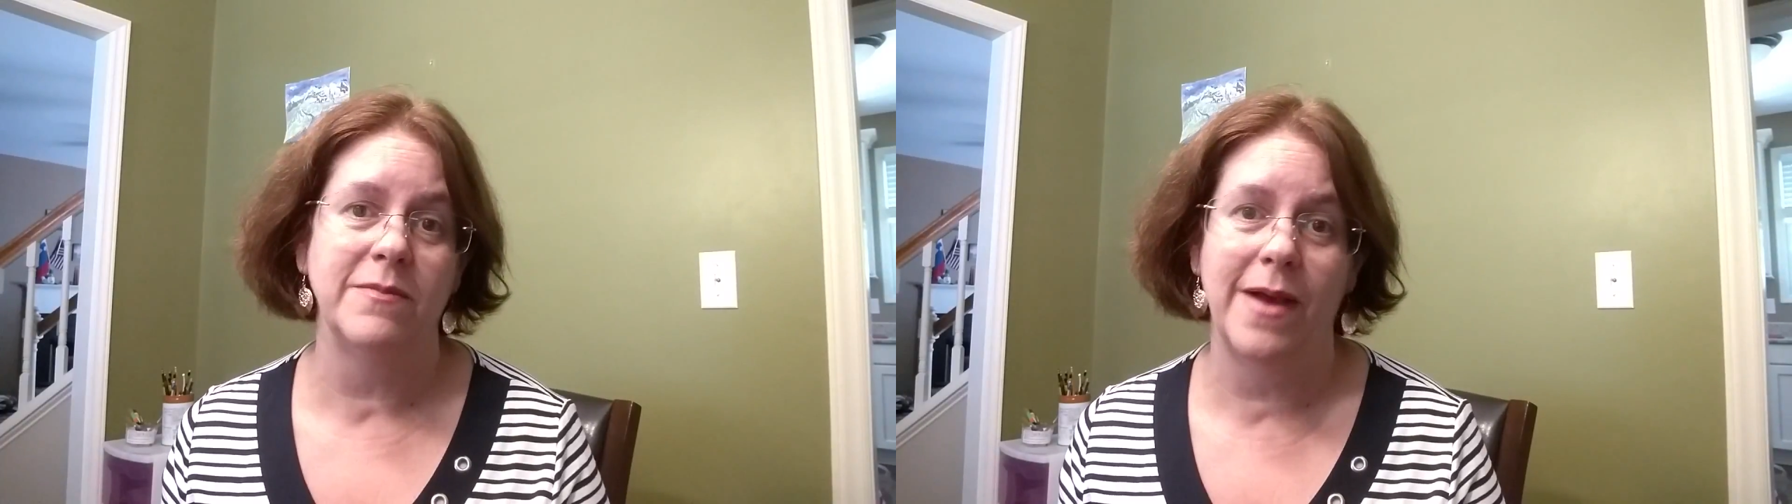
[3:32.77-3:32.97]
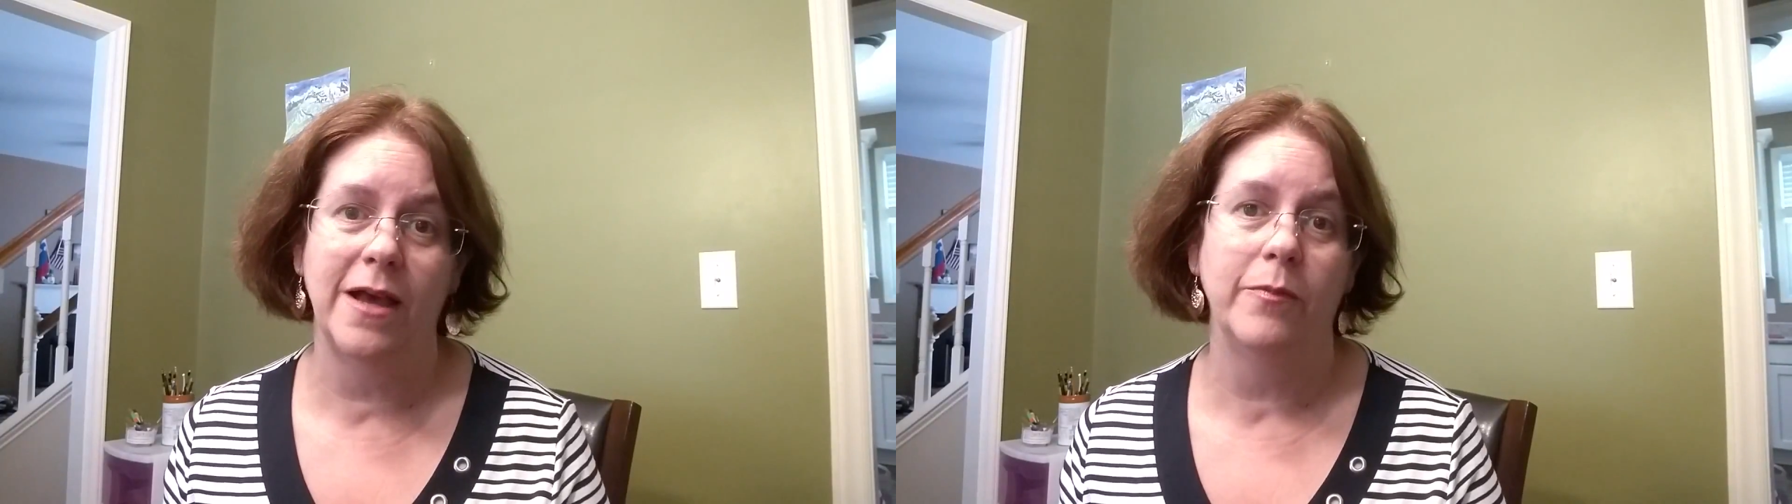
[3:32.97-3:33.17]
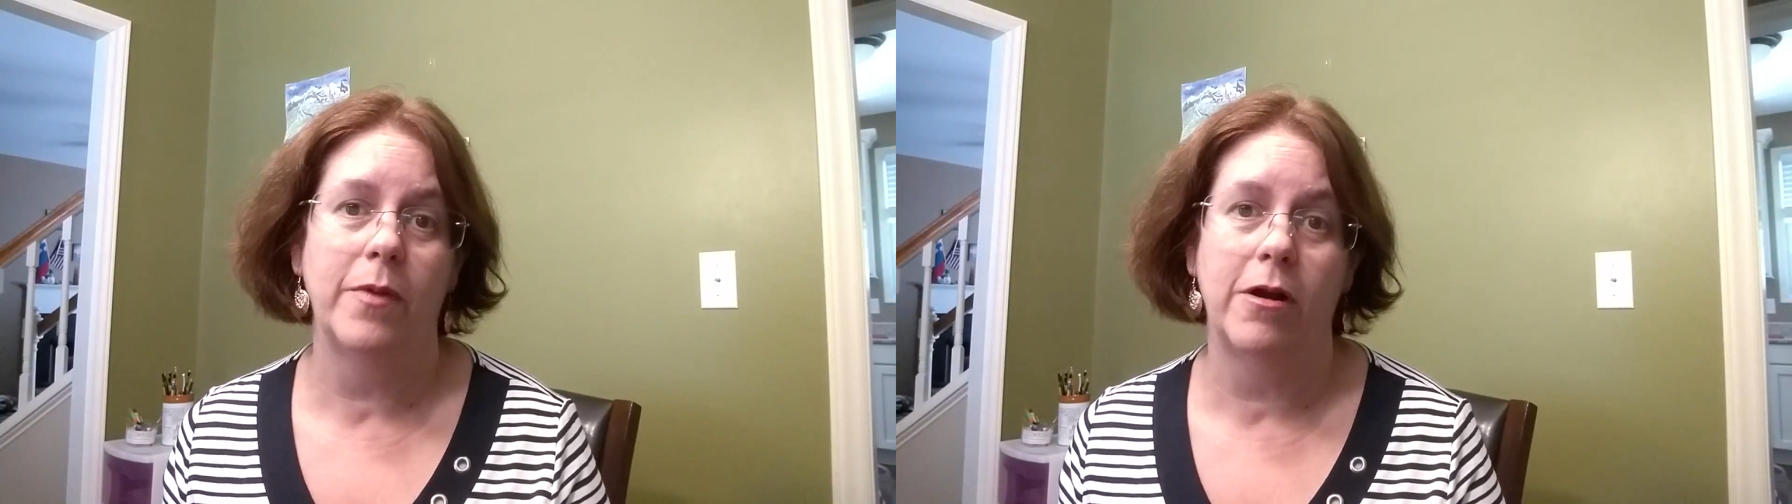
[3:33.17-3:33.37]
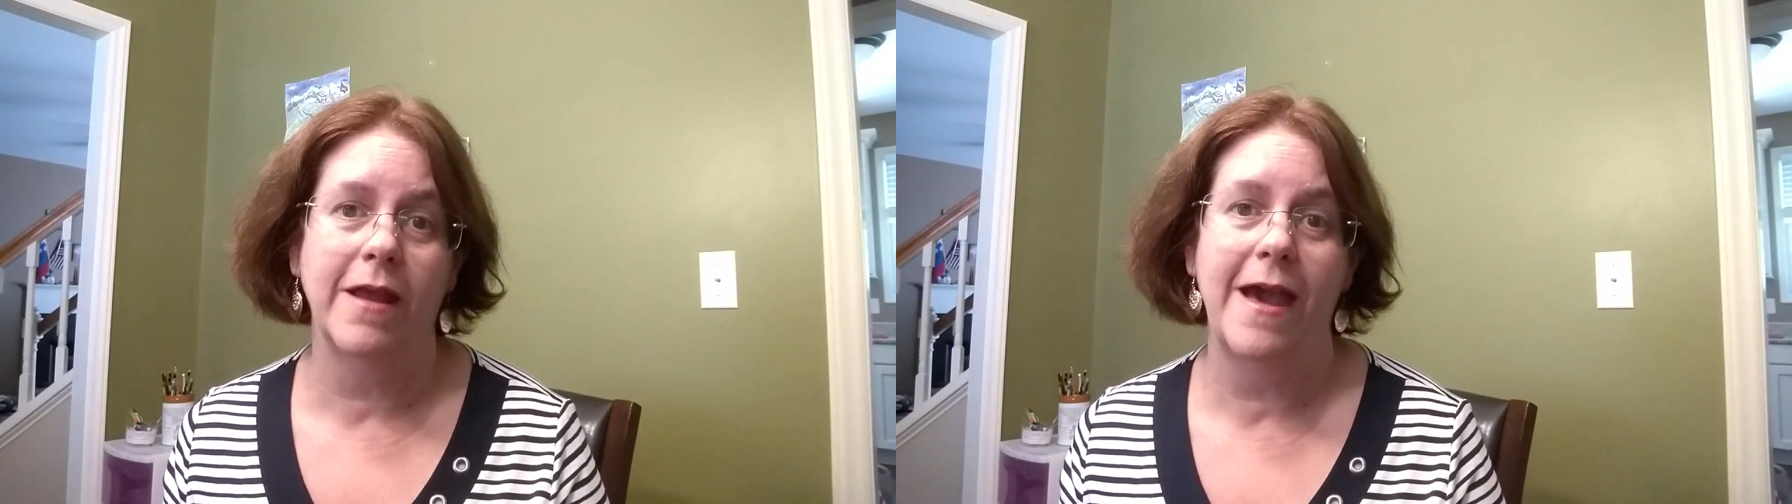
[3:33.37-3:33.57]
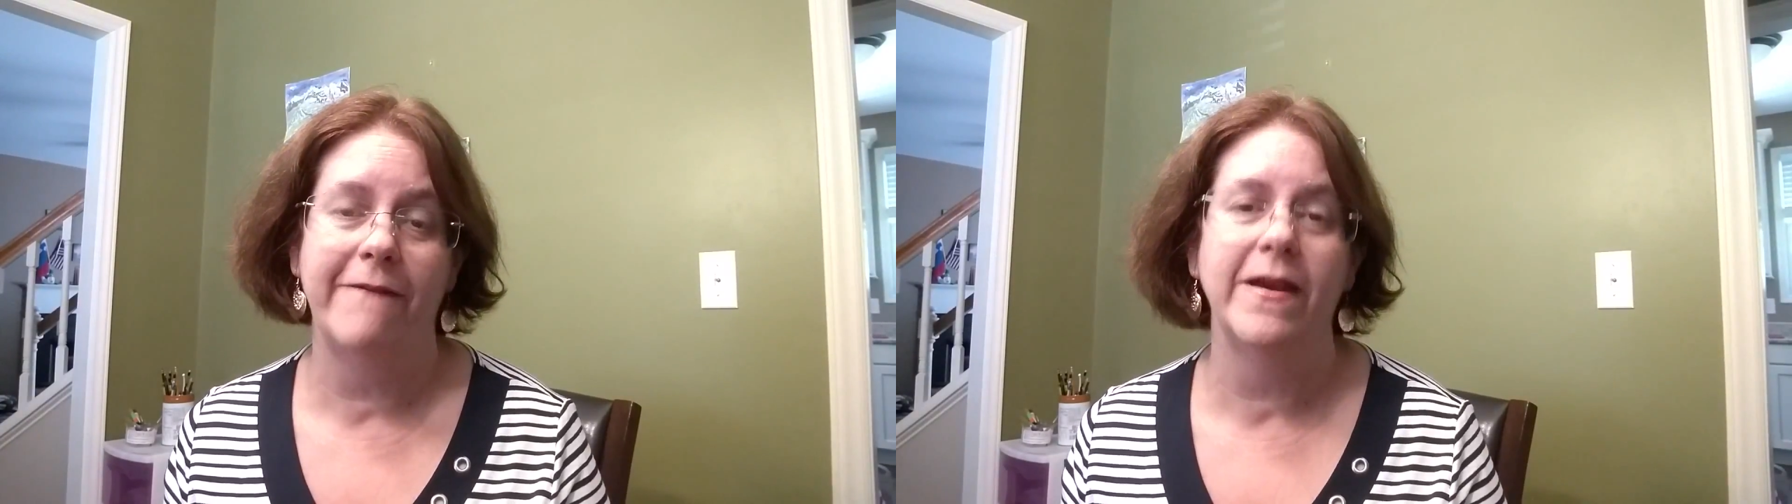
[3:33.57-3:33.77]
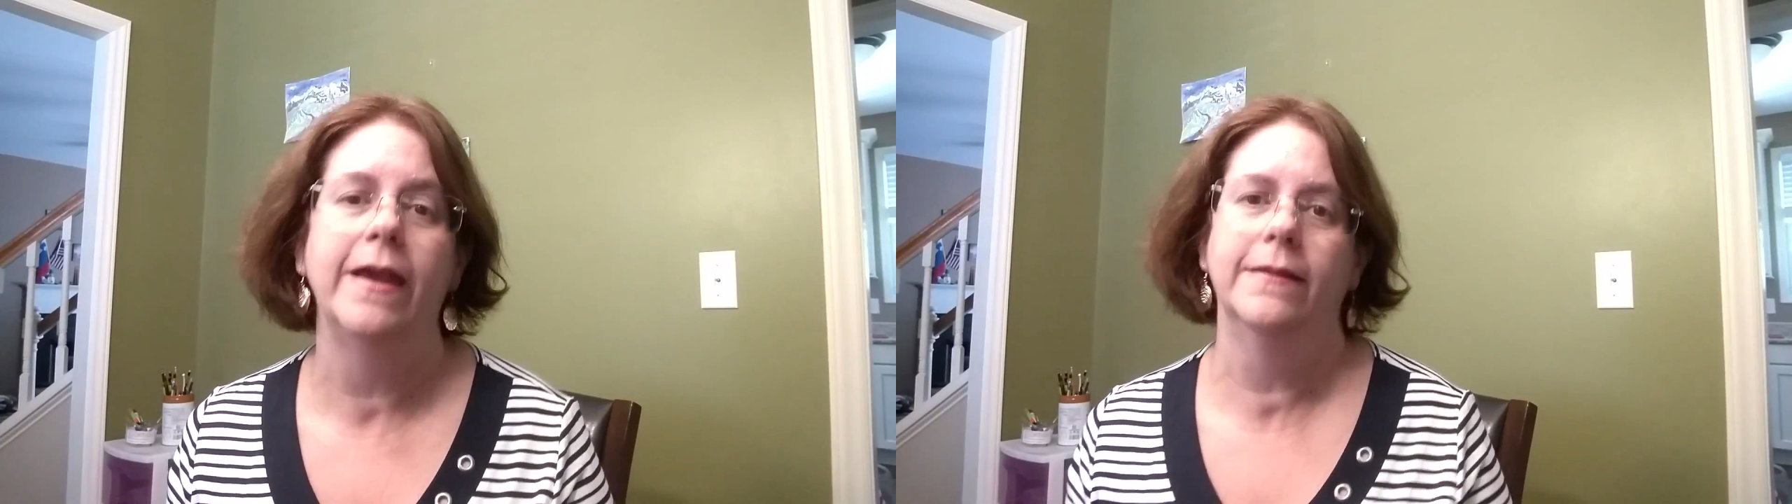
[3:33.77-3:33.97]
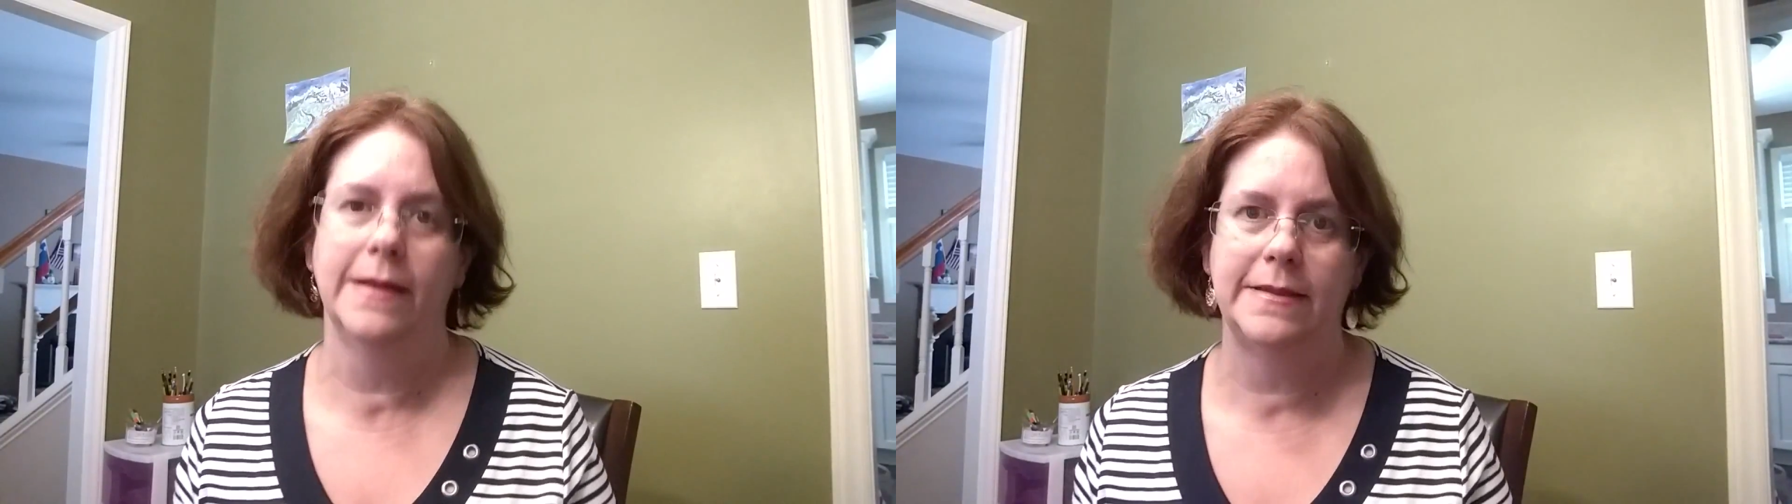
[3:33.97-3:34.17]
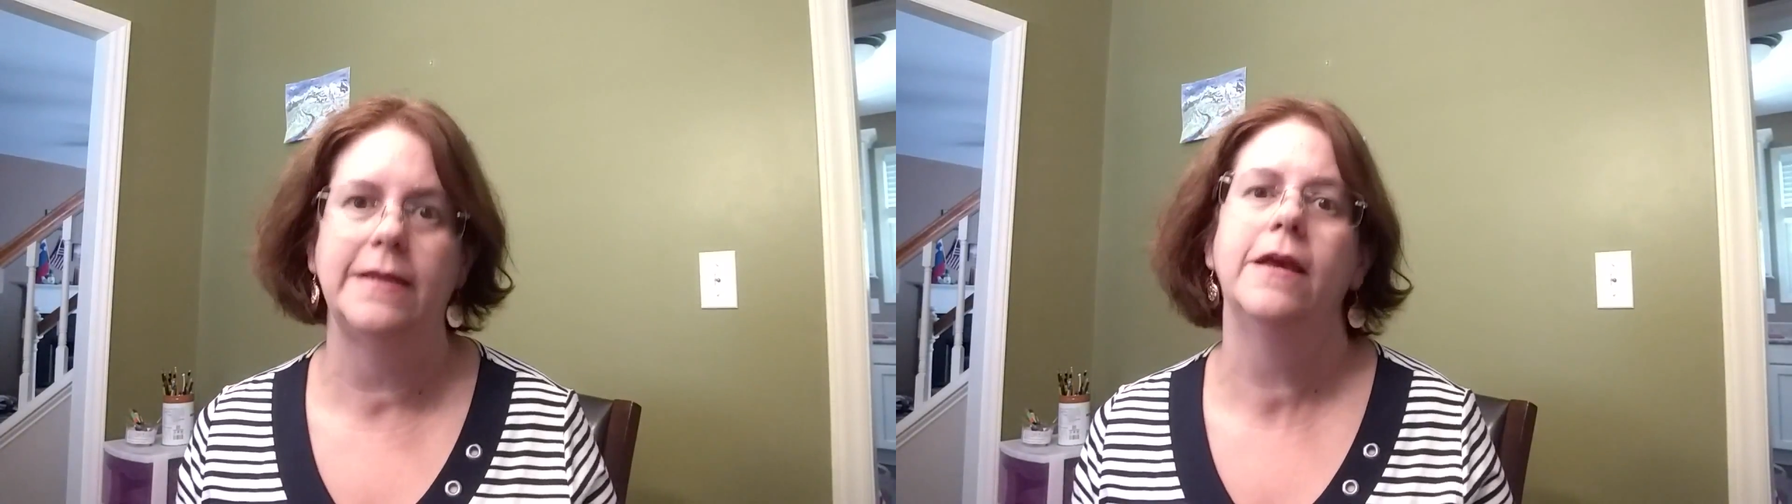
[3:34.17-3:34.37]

mild Bar Cafe unless they